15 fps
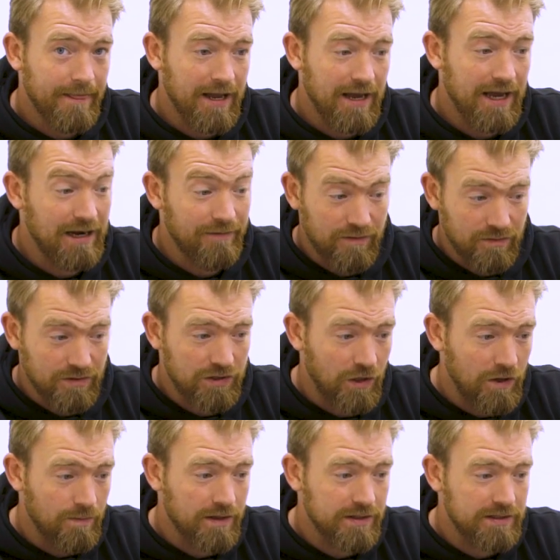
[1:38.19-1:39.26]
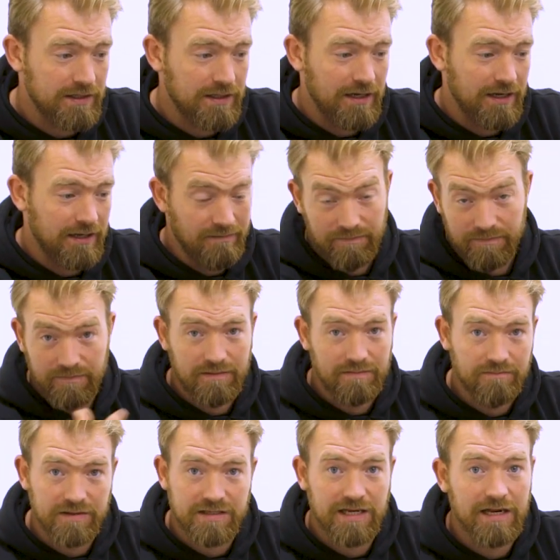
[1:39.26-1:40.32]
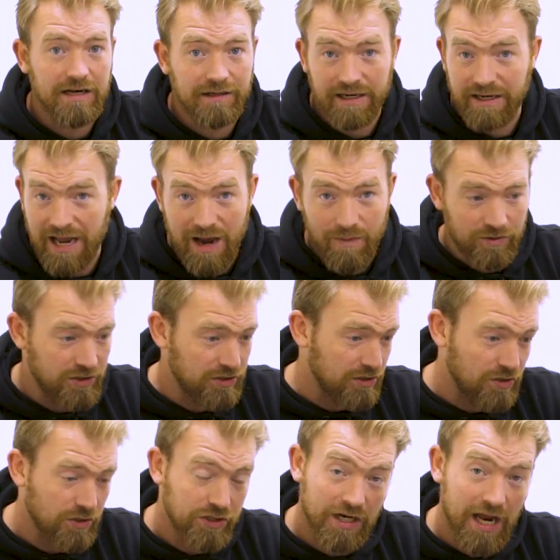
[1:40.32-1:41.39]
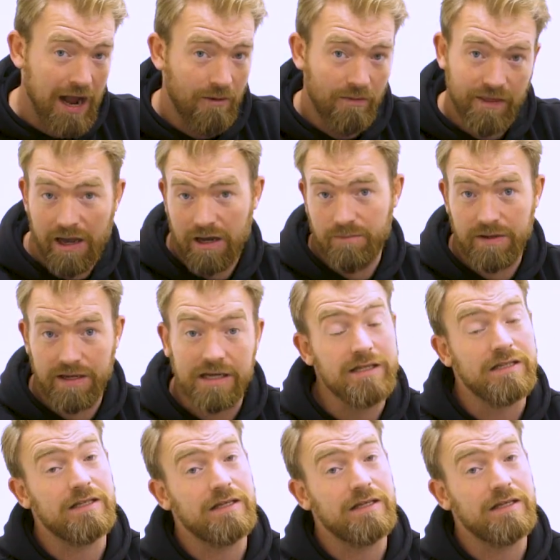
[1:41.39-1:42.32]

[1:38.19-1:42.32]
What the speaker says: And if it was tubeless, the sealant and air would just gush out. That'd be it.